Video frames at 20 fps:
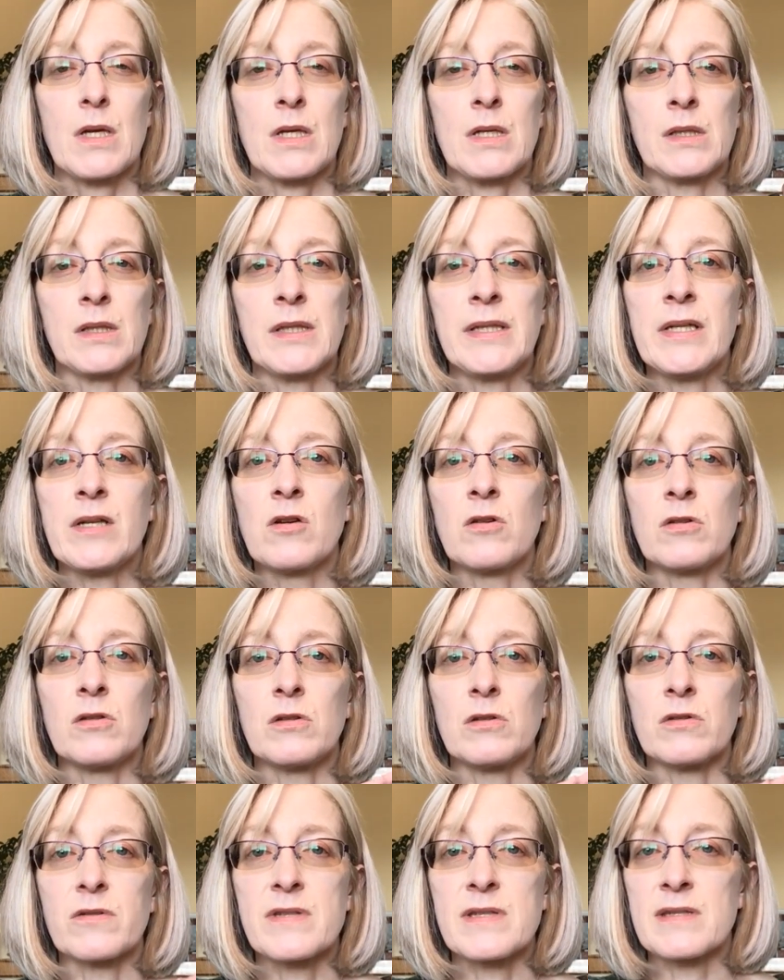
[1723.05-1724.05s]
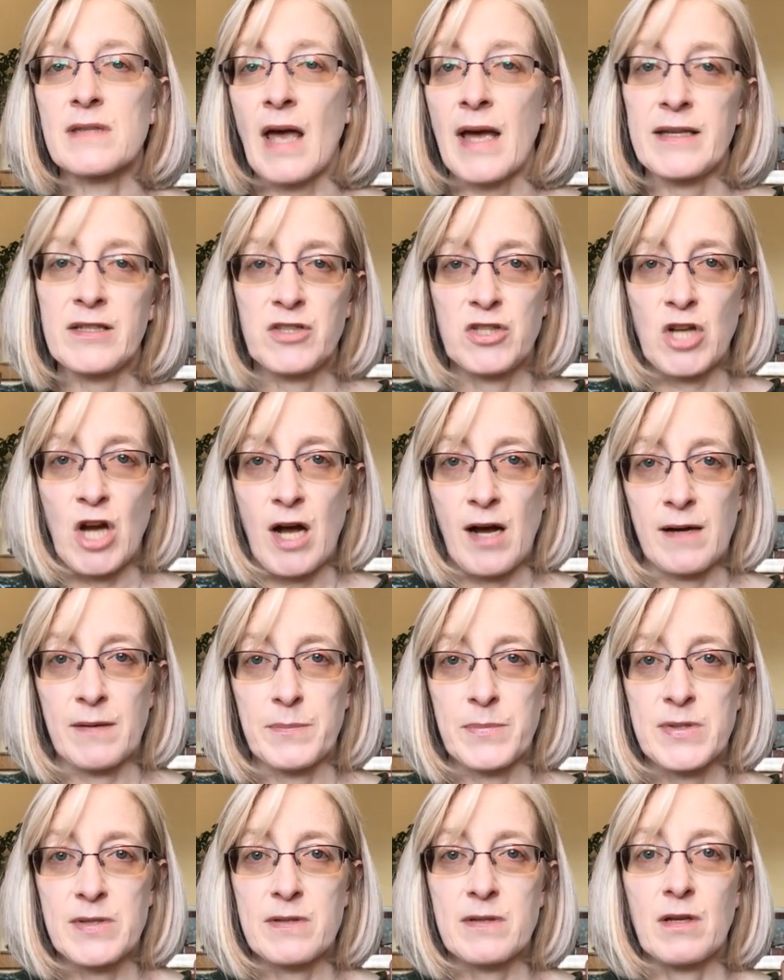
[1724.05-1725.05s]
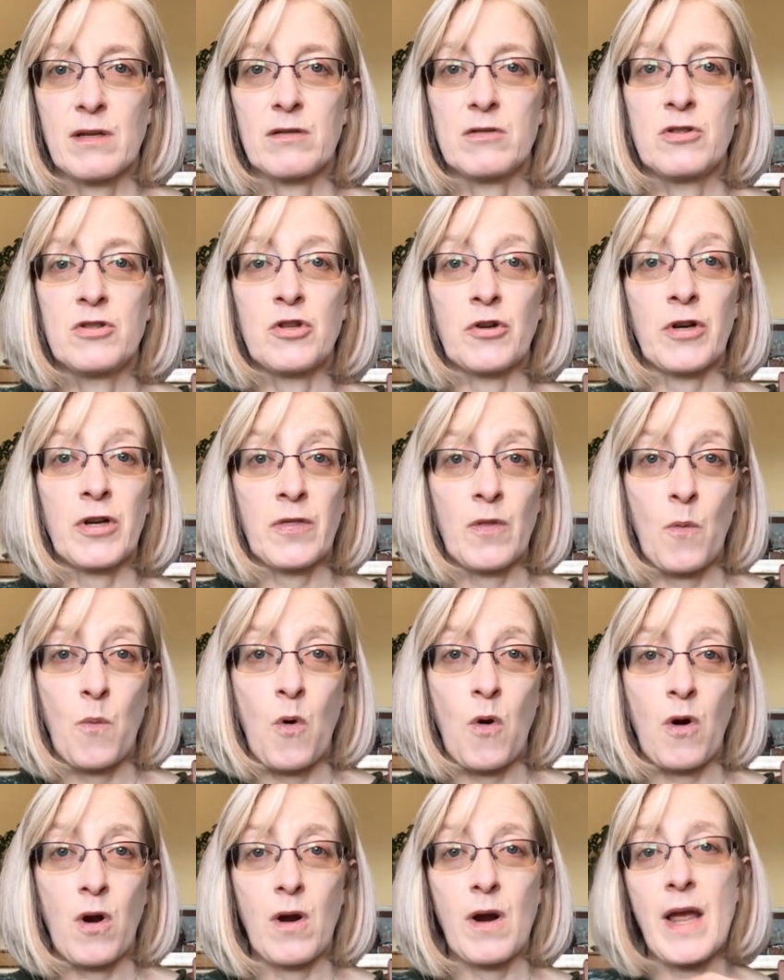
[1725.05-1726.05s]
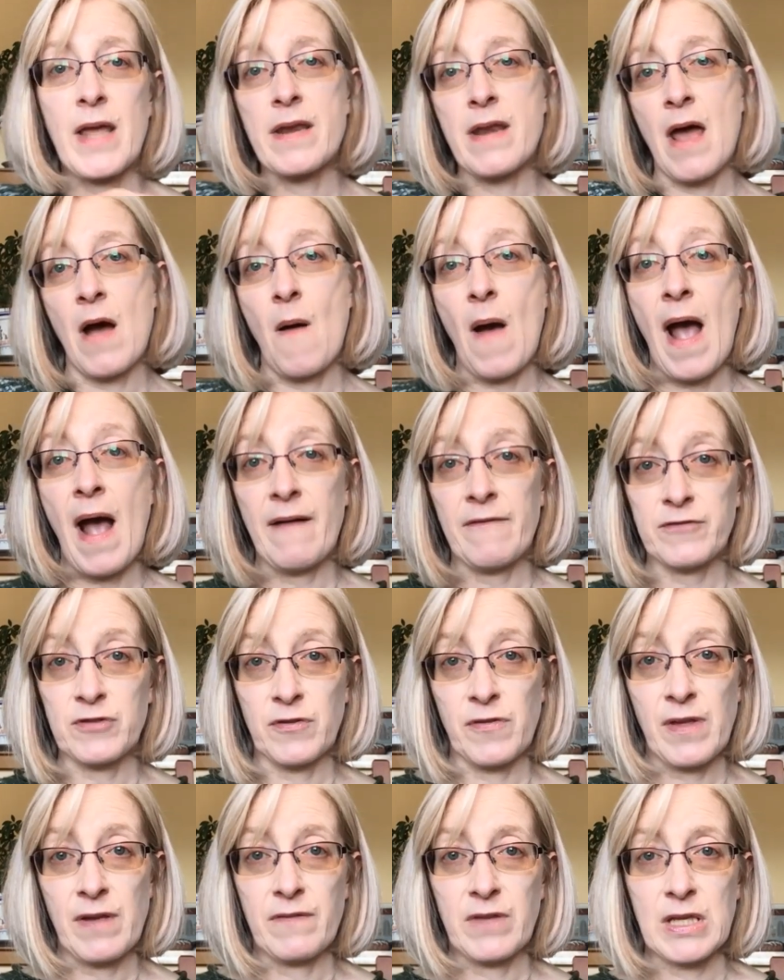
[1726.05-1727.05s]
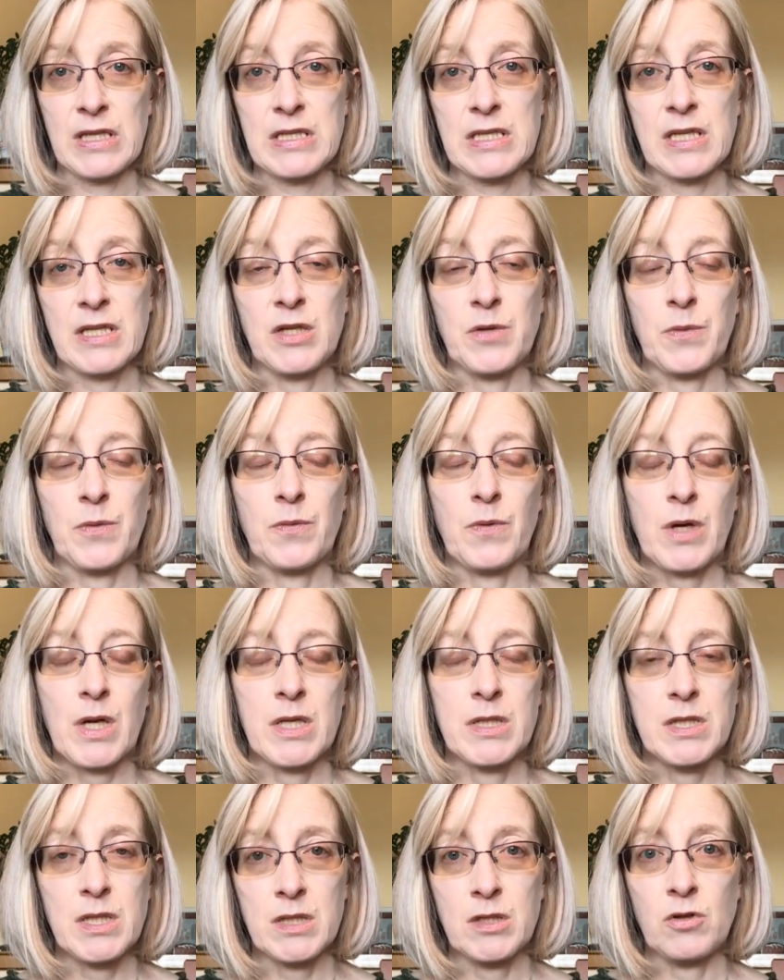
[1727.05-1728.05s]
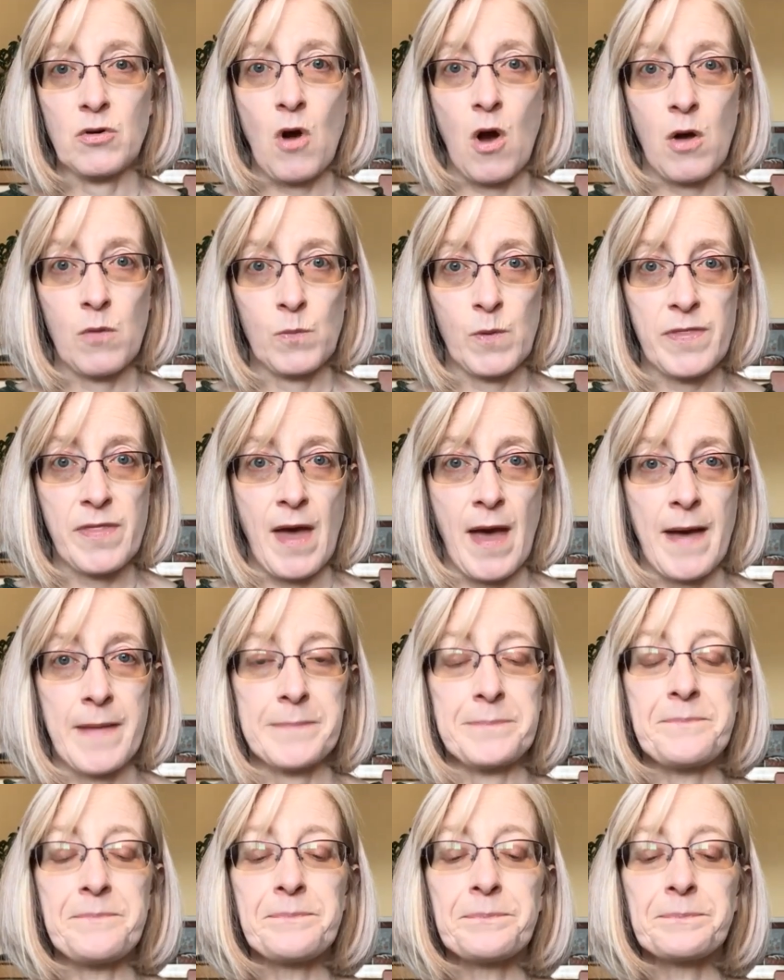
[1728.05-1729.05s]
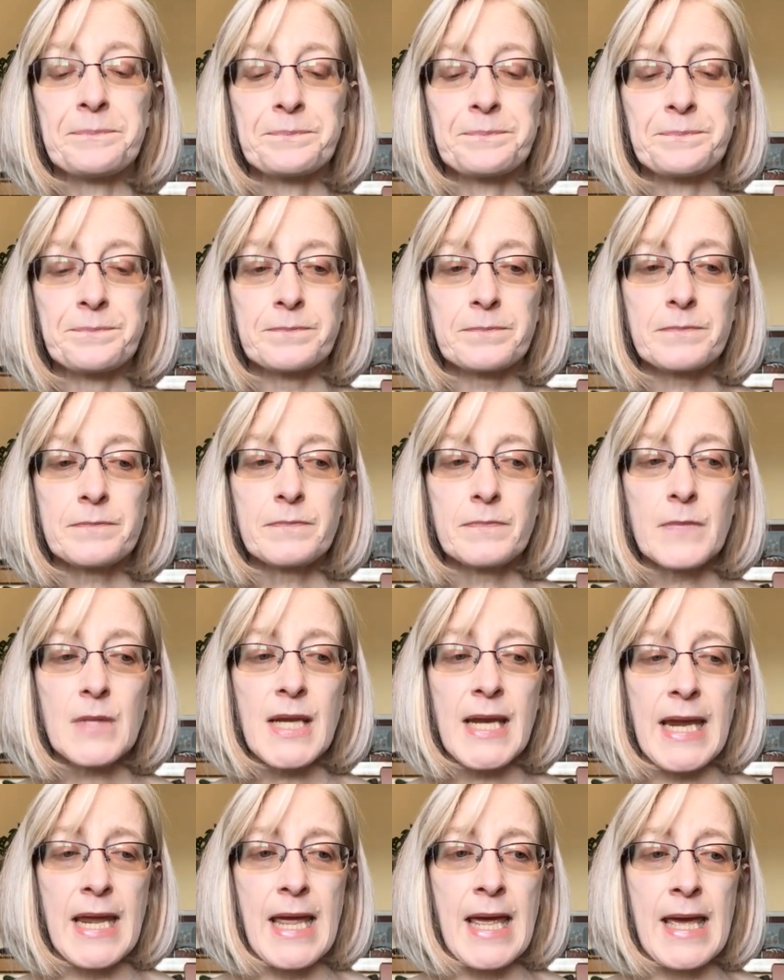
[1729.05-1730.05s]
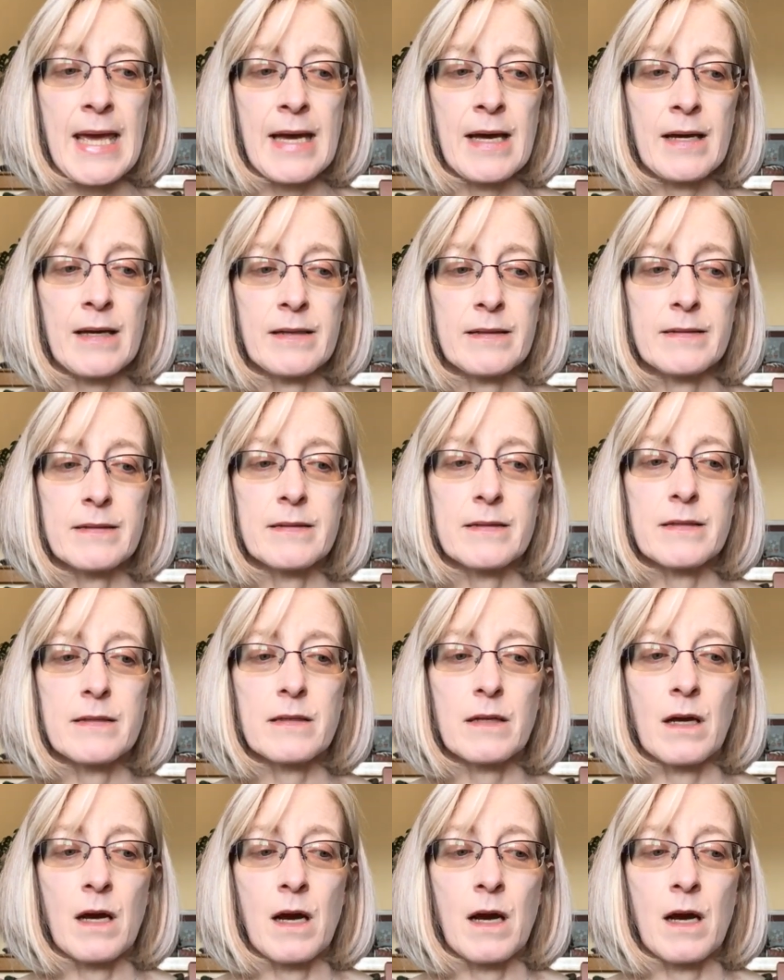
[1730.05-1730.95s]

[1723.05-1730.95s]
illegal side jobs during the war, and now after they've continued on with that. And